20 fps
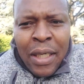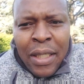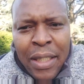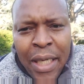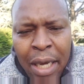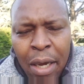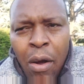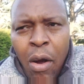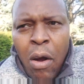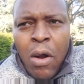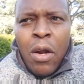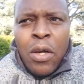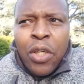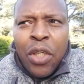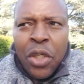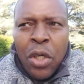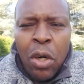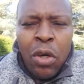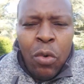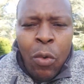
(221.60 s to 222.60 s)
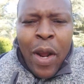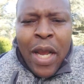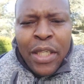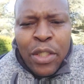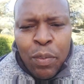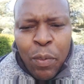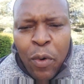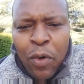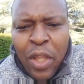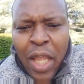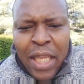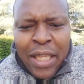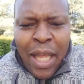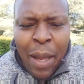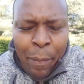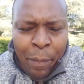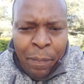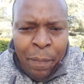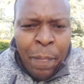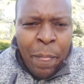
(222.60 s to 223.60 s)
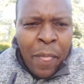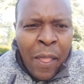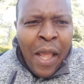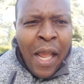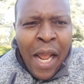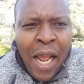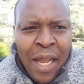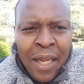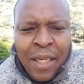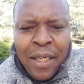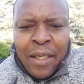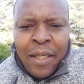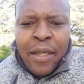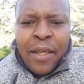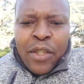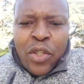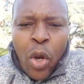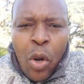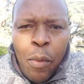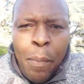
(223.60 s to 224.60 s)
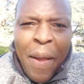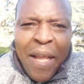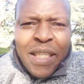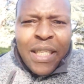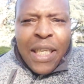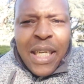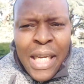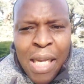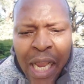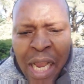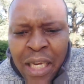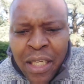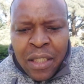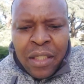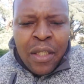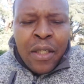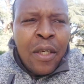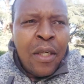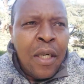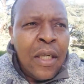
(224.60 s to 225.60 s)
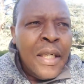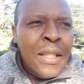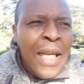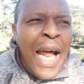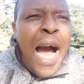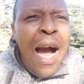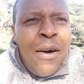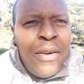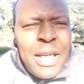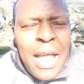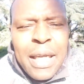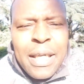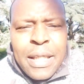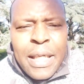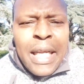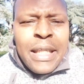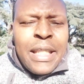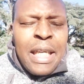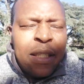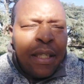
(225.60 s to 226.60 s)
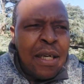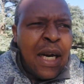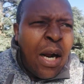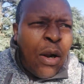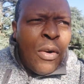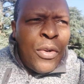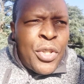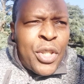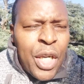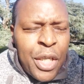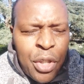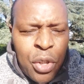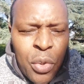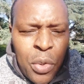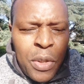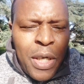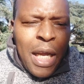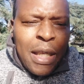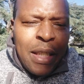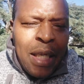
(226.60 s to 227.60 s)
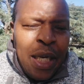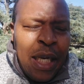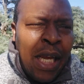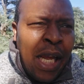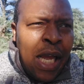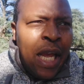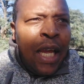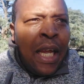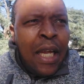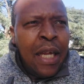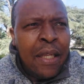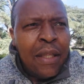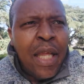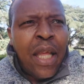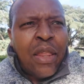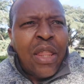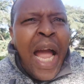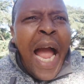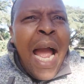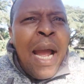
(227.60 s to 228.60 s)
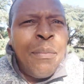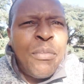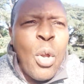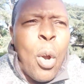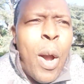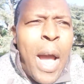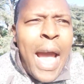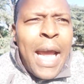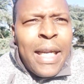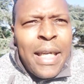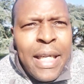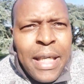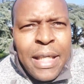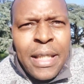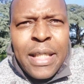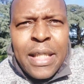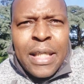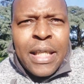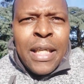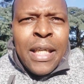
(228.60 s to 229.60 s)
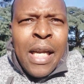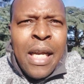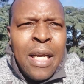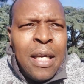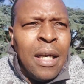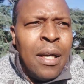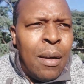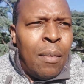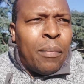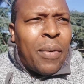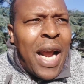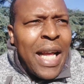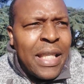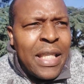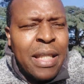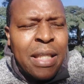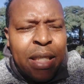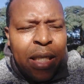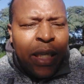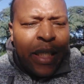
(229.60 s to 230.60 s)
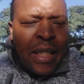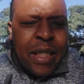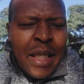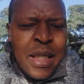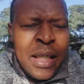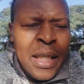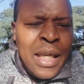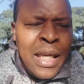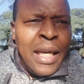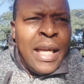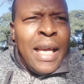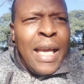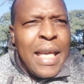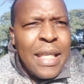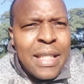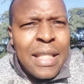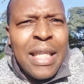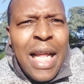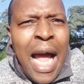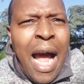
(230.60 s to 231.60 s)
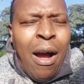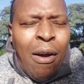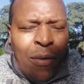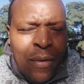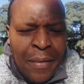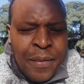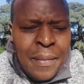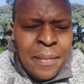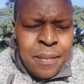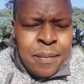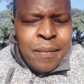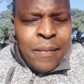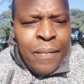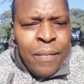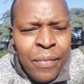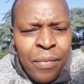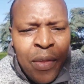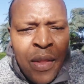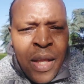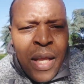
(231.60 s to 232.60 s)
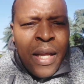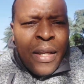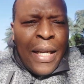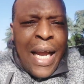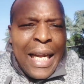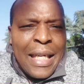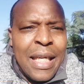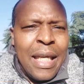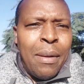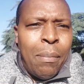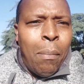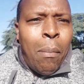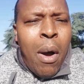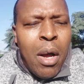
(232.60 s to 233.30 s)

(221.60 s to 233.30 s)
they always protect them. So, but now there's a general consensus that the time to end these practices is now. That we